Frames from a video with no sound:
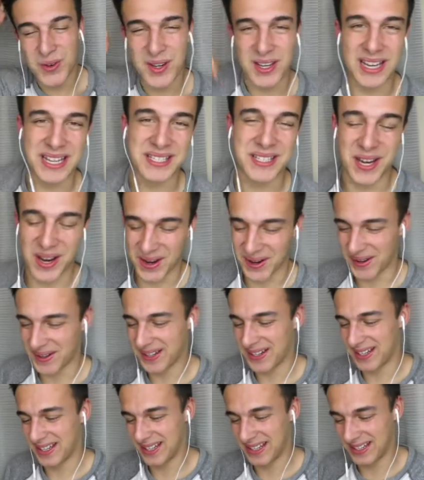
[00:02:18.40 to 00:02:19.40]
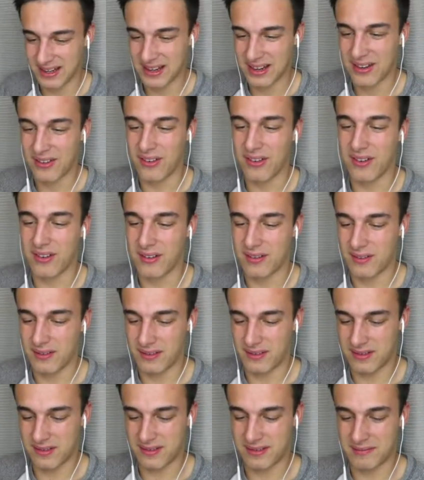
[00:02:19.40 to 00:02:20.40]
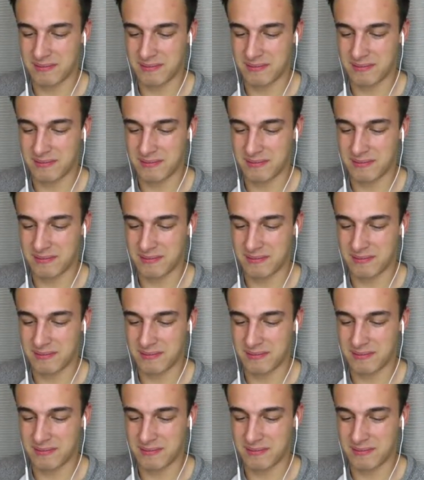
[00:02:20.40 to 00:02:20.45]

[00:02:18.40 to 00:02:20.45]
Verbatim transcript: Let's go. This is Alex